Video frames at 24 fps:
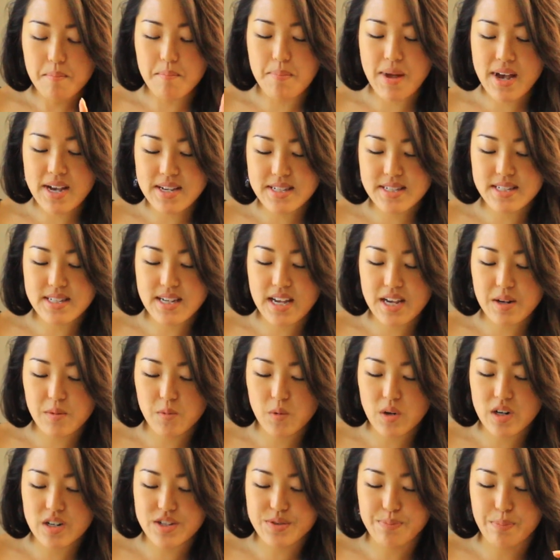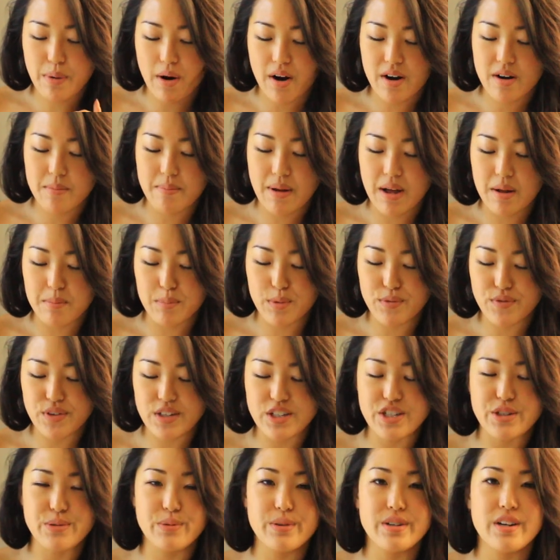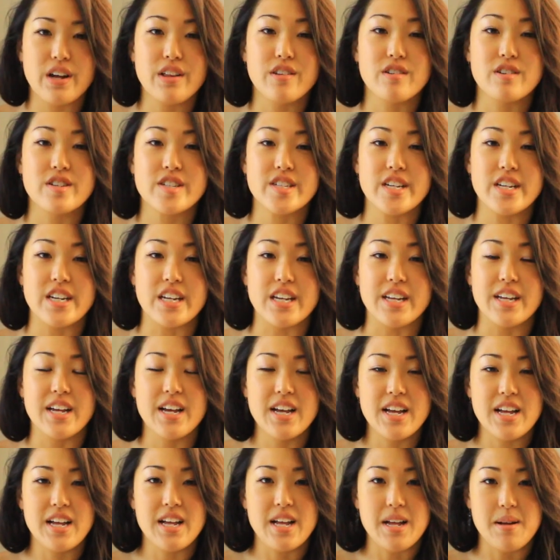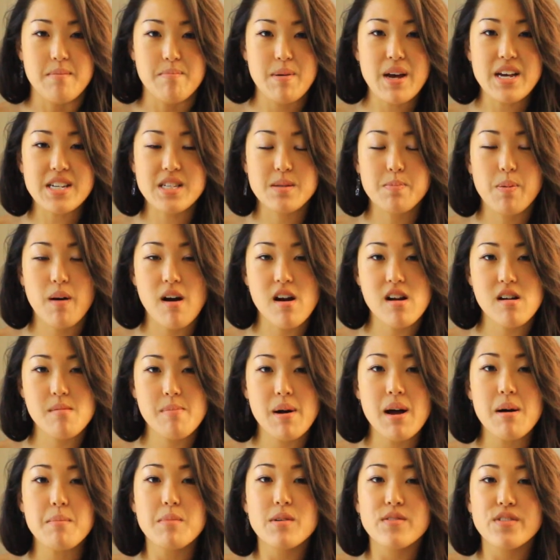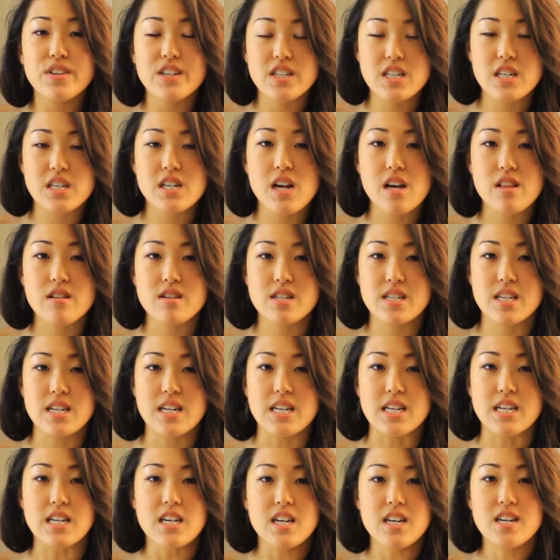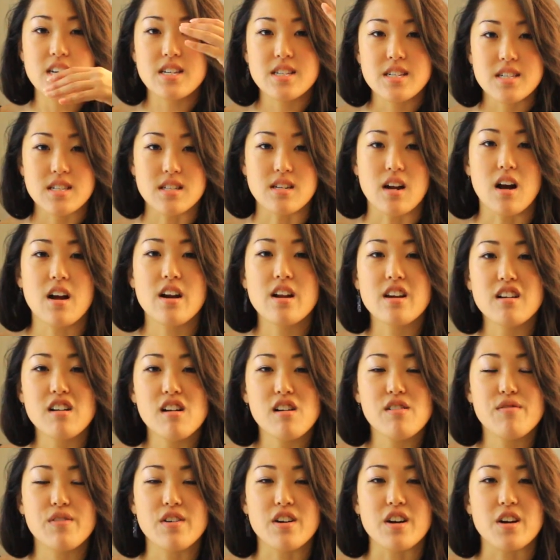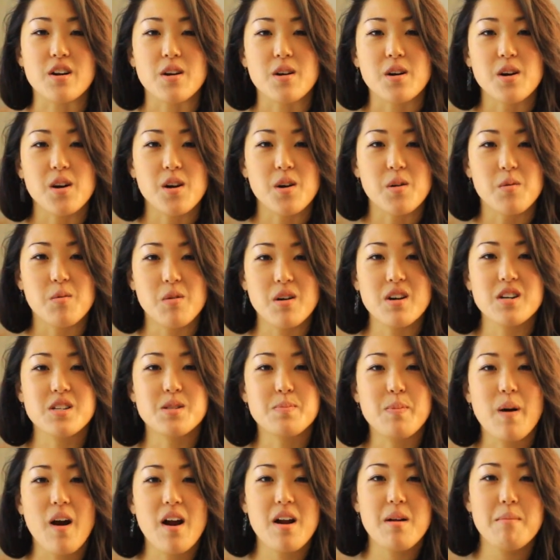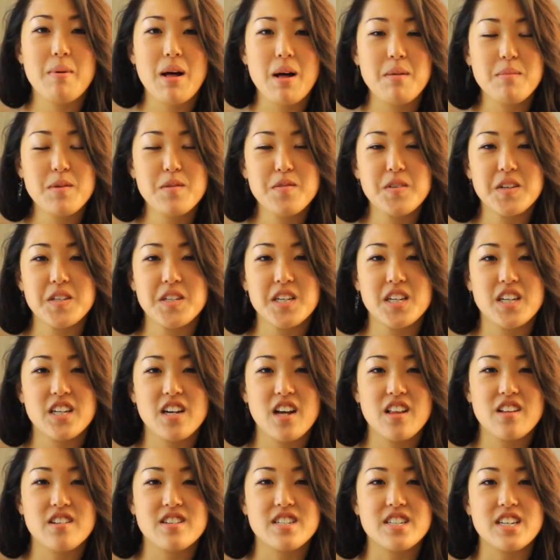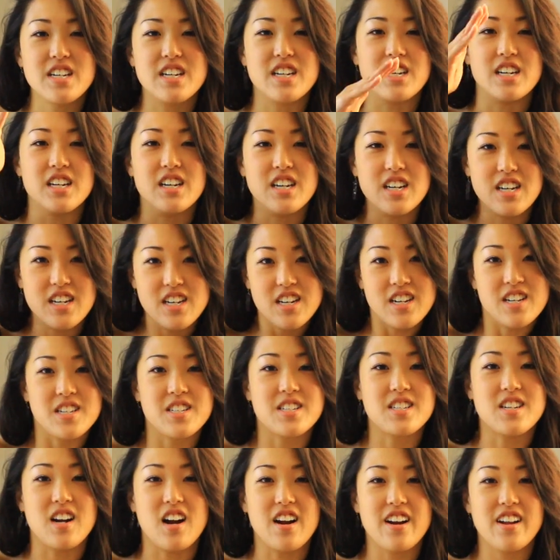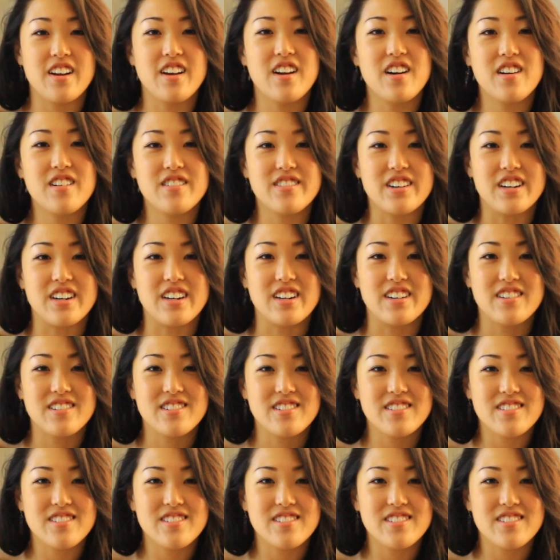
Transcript: best and worst part about moving to another city. Best part about moving to another city, starting over. Worst part about moving to another city, starting over.